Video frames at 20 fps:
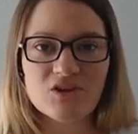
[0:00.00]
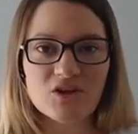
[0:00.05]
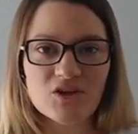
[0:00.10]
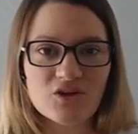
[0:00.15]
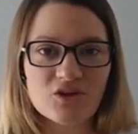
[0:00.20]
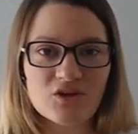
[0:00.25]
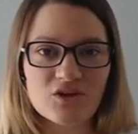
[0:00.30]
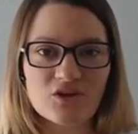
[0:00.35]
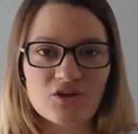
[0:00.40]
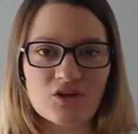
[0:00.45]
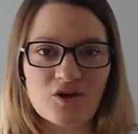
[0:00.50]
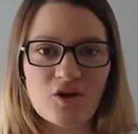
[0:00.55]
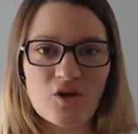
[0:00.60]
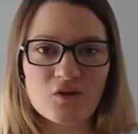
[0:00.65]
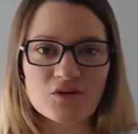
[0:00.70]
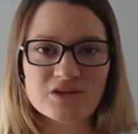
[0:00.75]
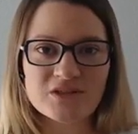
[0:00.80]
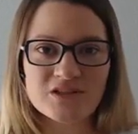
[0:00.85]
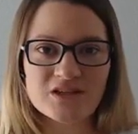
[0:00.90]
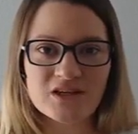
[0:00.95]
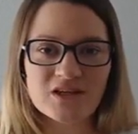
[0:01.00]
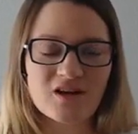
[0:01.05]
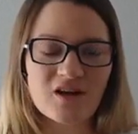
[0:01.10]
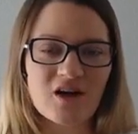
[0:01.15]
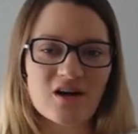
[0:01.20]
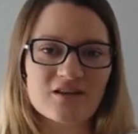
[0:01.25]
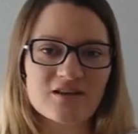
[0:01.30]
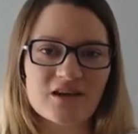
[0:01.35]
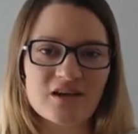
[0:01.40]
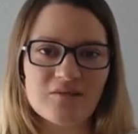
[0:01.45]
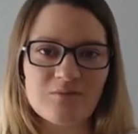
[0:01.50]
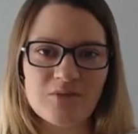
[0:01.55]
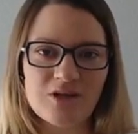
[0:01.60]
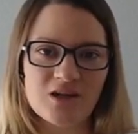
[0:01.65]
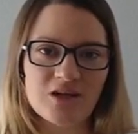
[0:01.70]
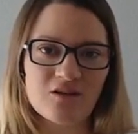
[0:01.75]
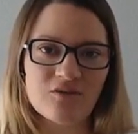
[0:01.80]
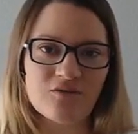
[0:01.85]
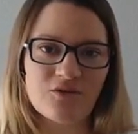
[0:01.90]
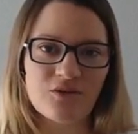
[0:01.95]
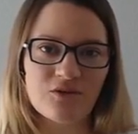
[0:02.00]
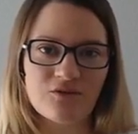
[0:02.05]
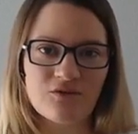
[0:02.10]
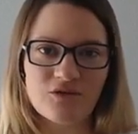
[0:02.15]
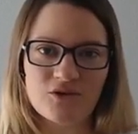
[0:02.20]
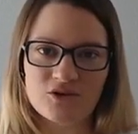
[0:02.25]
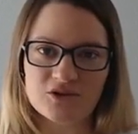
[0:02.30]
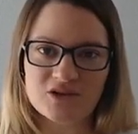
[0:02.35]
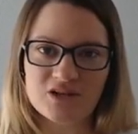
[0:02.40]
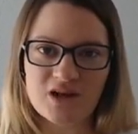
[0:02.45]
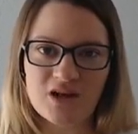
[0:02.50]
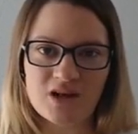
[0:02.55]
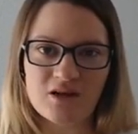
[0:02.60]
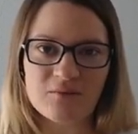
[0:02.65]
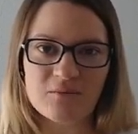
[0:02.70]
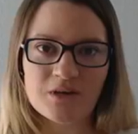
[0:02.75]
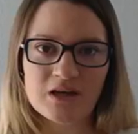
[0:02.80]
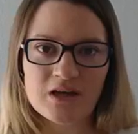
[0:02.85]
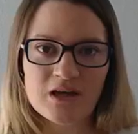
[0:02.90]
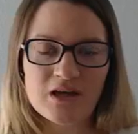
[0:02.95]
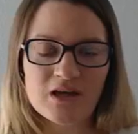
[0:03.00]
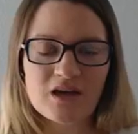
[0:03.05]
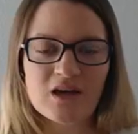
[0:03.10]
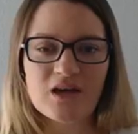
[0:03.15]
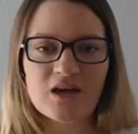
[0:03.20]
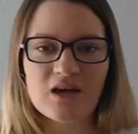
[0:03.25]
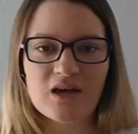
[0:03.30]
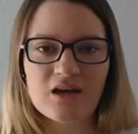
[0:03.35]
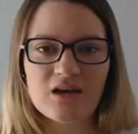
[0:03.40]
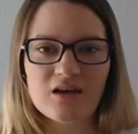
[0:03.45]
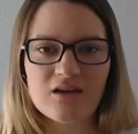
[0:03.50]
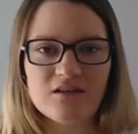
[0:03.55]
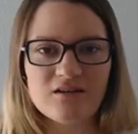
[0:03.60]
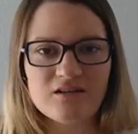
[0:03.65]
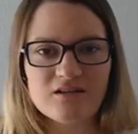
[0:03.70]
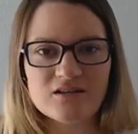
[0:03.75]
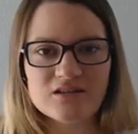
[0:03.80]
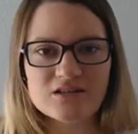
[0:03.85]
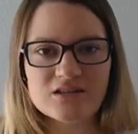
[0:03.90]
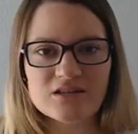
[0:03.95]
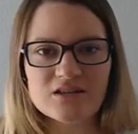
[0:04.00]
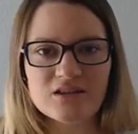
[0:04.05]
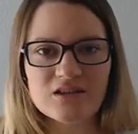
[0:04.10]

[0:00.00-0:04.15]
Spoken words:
you're hosting an online meeting for the first time and